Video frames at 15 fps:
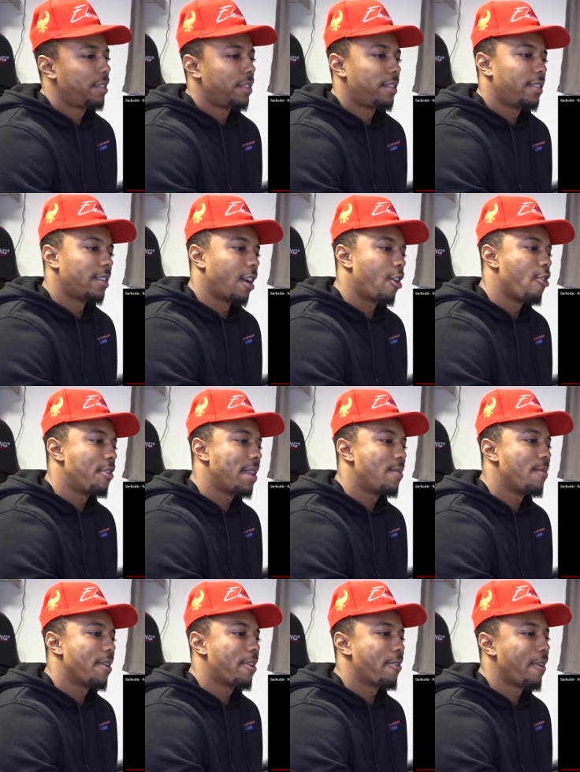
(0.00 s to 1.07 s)

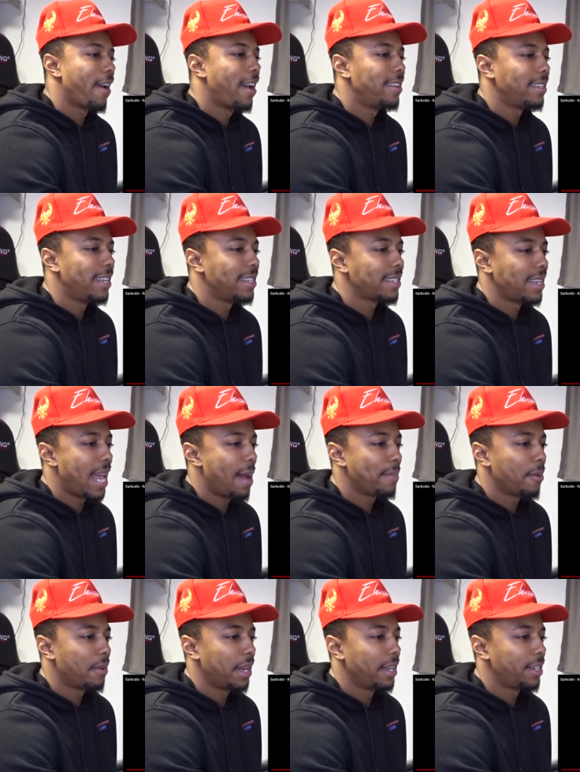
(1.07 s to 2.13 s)
Sarkodie went crazy. He
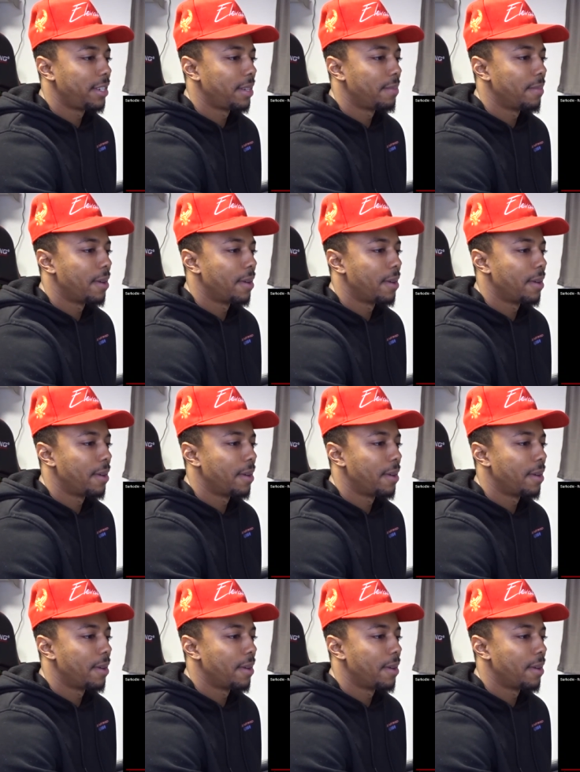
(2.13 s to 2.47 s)
snapped on that shit,